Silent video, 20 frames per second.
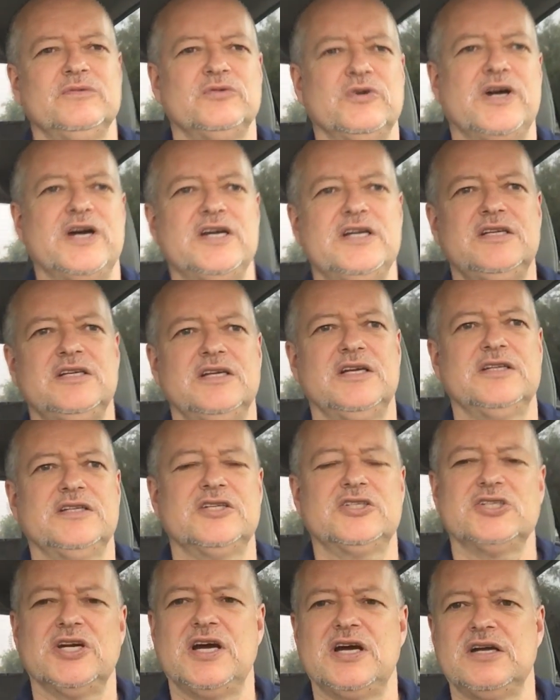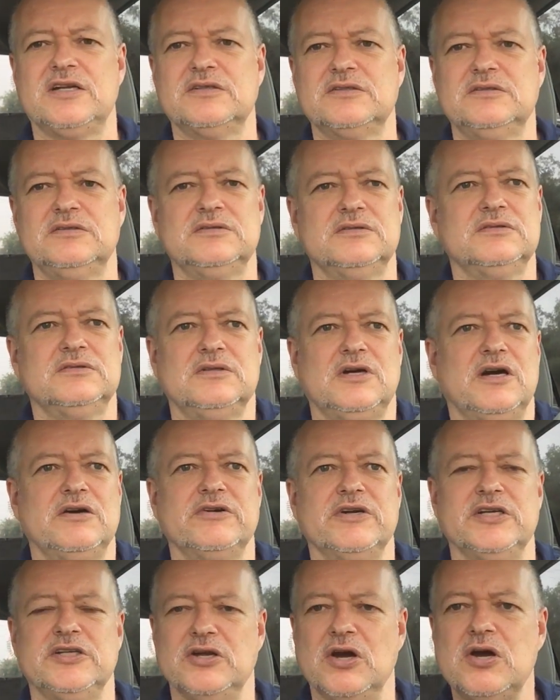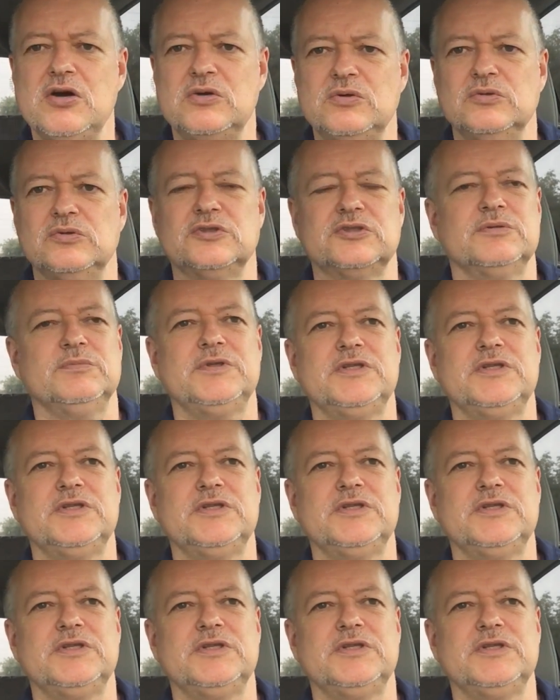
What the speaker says: Right? And the child already knows.